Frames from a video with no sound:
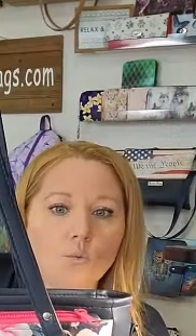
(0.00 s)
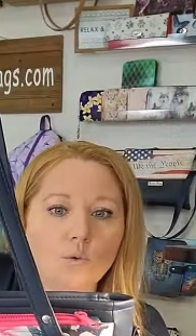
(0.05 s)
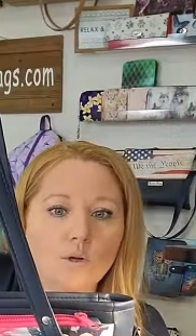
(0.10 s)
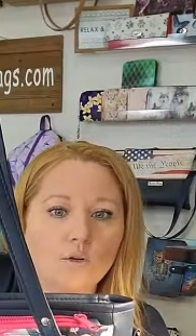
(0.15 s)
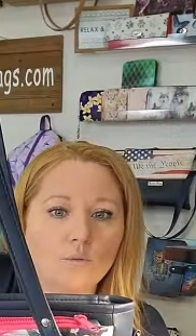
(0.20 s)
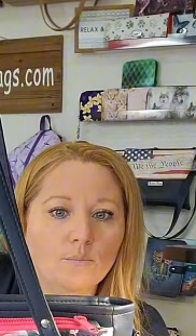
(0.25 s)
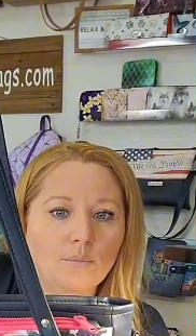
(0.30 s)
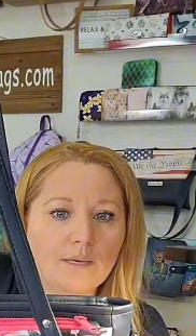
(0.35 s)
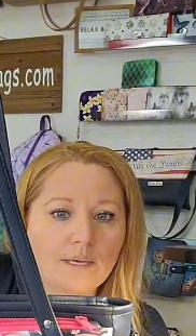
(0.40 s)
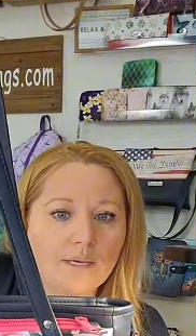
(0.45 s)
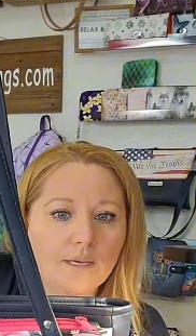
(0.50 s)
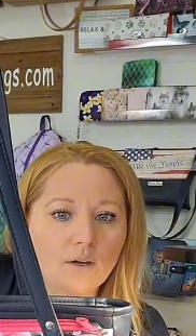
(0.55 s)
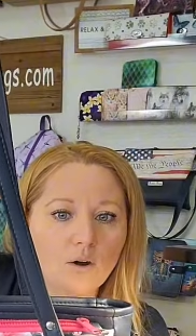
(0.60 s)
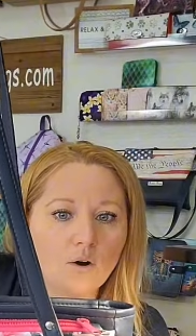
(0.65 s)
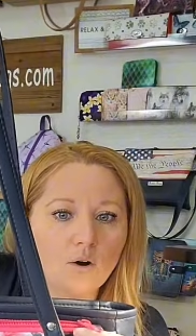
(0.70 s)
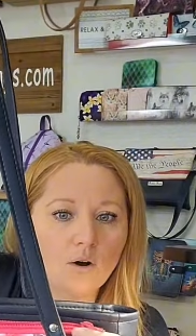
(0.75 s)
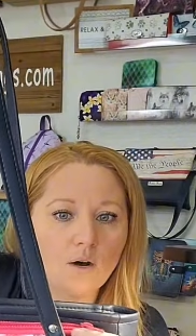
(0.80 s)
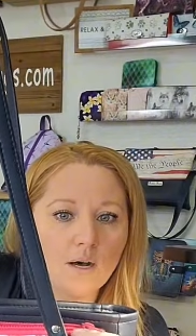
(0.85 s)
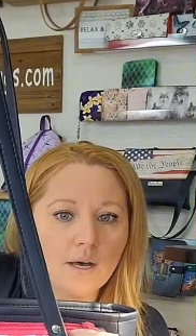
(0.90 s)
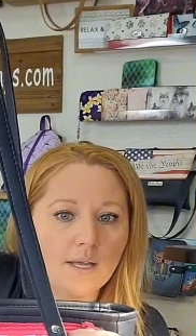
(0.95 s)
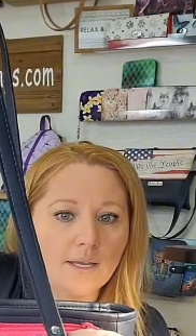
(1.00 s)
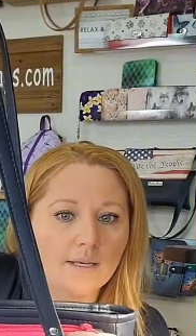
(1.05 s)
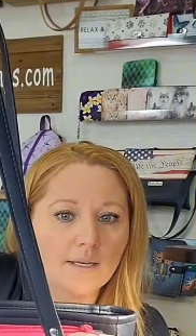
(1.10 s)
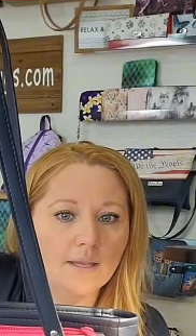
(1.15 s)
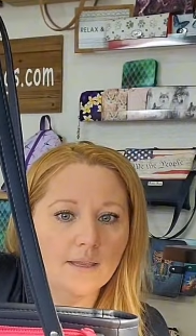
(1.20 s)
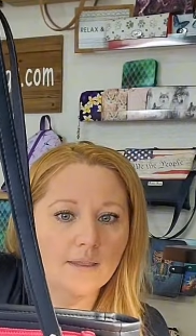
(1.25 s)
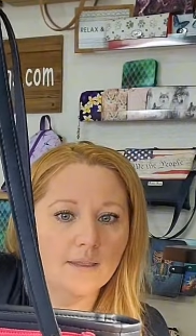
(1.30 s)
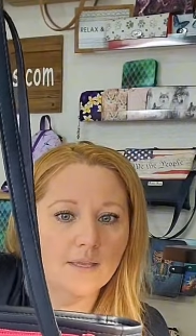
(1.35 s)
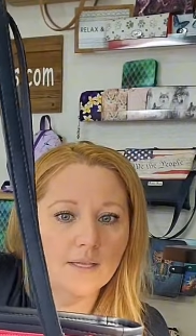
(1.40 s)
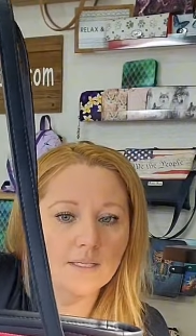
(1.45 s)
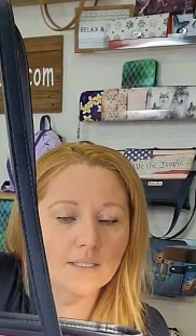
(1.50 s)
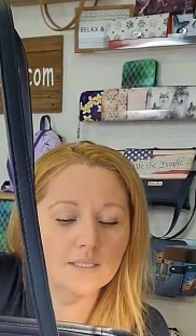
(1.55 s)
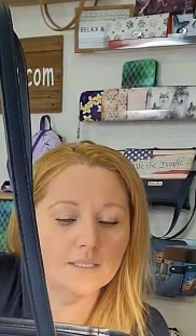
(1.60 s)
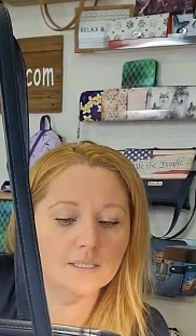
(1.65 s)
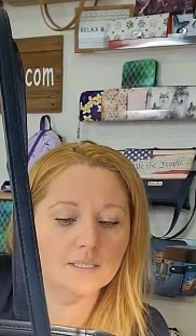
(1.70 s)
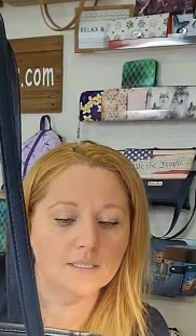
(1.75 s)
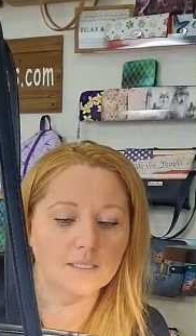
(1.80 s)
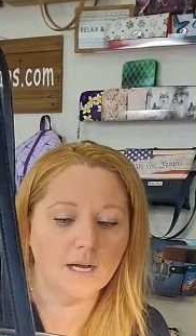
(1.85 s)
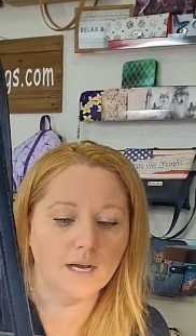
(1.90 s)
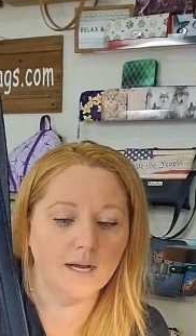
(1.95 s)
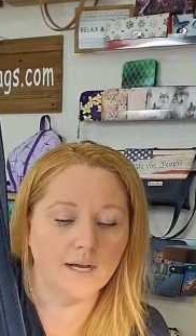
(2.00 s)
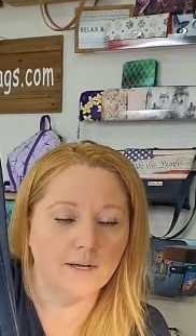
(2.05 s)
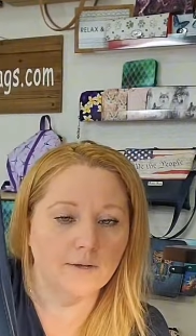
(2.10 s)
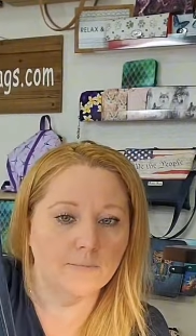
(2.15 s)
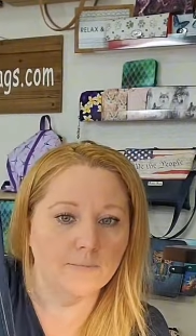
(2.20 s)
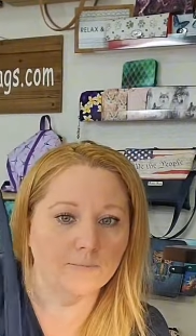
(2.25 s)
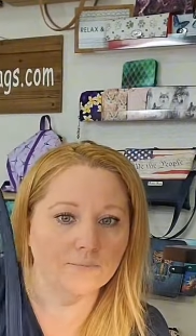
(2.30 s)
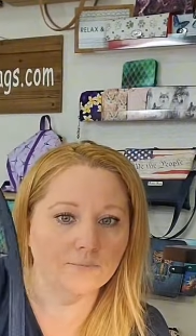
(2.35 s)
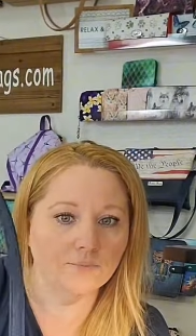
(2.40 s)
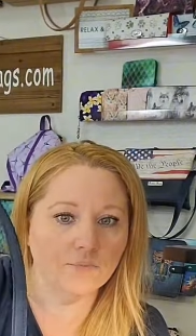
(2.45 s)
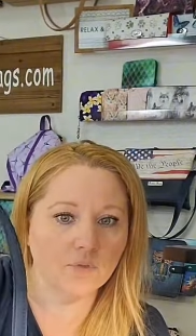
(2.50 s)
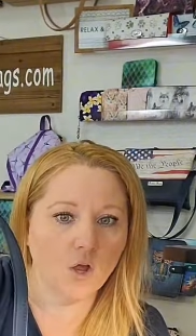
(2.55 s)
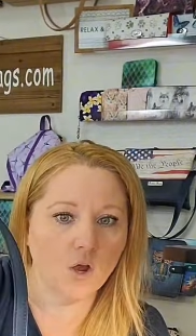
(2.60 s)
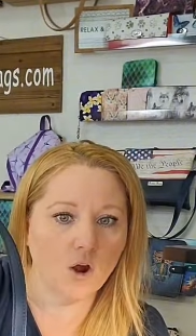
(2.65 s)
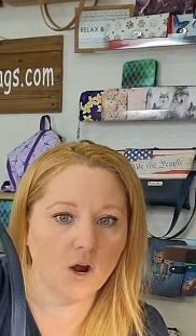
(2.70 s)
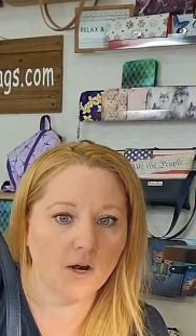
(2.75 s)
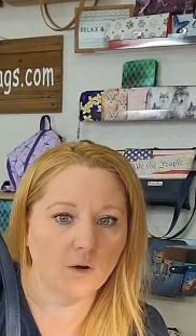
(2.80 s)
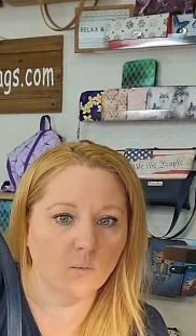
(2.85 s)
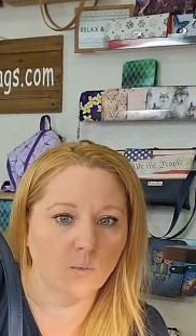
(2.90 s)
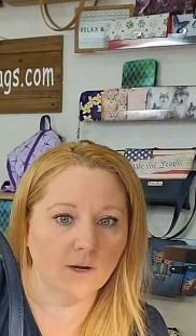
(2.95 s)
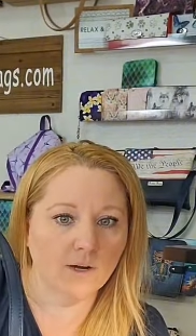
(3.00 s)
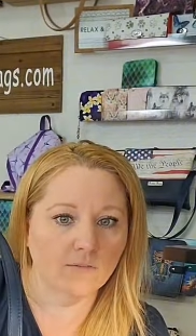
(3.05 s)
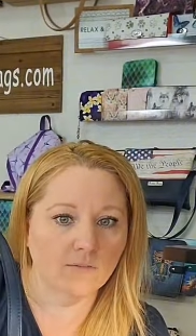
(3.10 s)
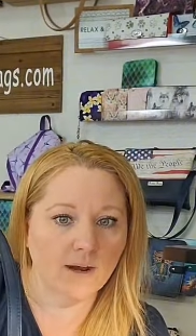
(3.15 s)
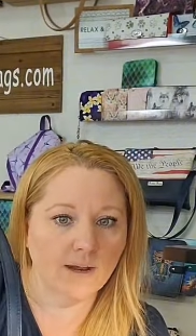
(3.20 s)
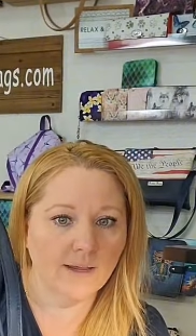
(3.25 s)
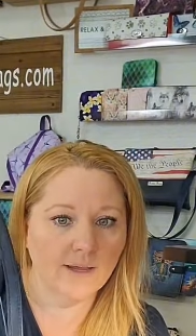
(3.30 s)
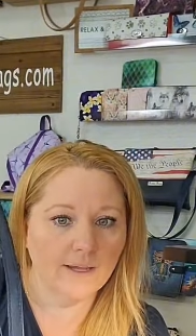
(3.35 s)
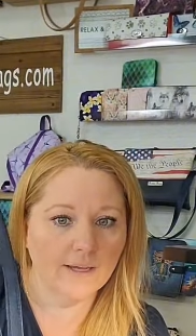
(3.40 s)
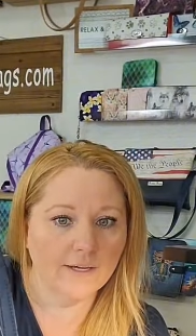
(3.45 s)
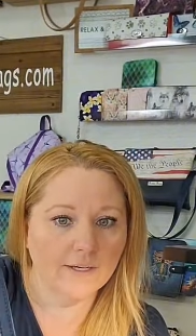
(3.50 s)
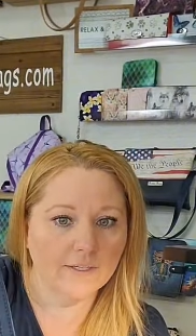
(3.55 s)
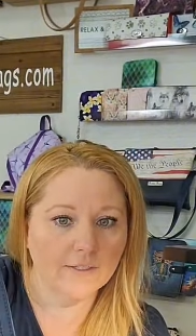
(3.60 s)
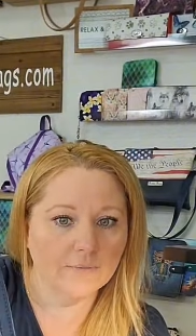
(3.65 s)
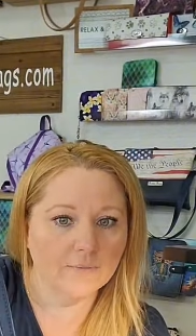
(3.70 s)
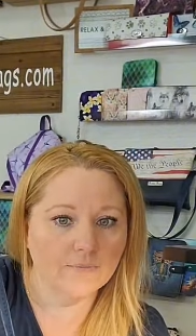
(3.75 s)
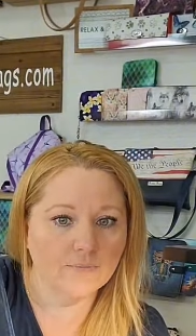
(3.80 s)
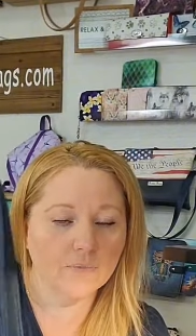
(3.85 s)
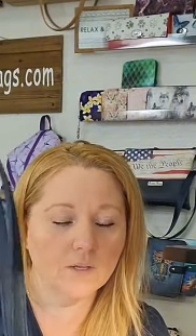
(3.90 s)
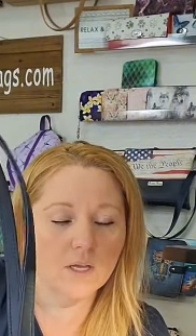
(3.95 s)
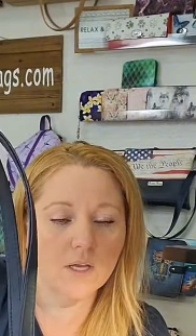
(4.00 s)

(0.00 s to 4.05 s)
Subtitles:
will be on this hardware right here.